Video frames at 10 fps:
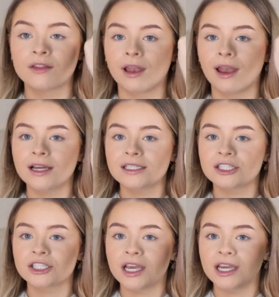the lighter
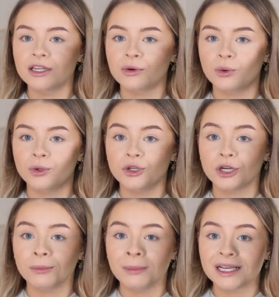shade, or you
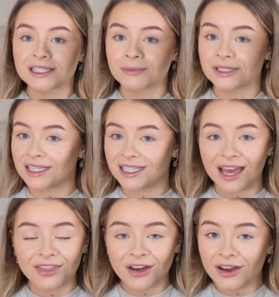can mix them
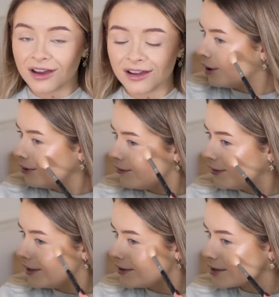together.
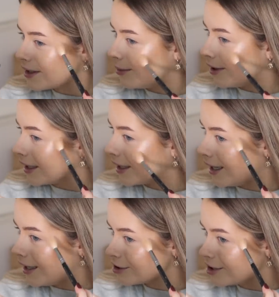Hopefully in the summer I can
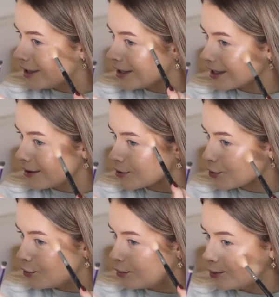actually get down to
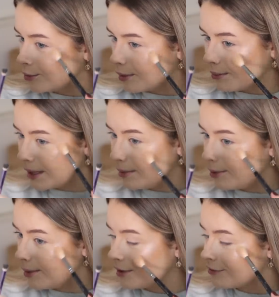Cornwall and
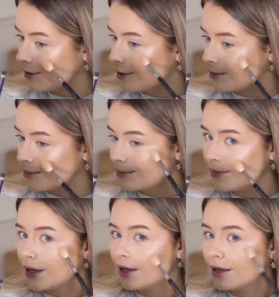maybe we could film
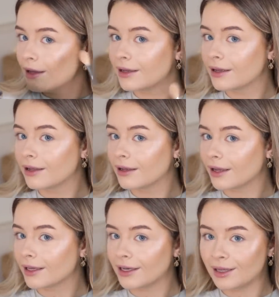
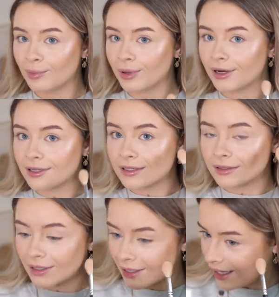like an
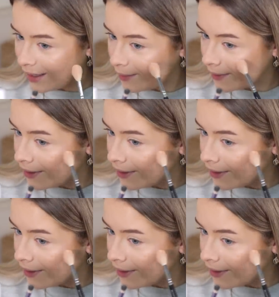in-person collab.